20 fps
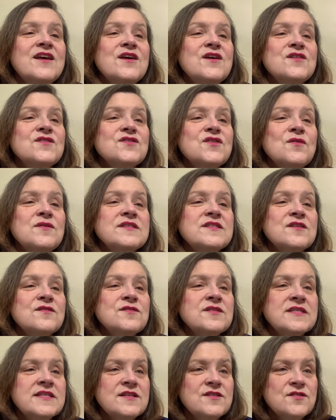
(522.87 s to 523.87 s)
So as those
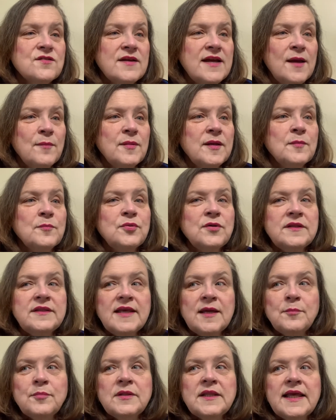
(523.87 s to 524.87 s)
things are happening, put
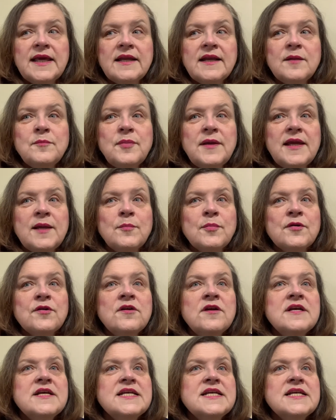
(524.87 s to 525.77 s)
that plan on paper.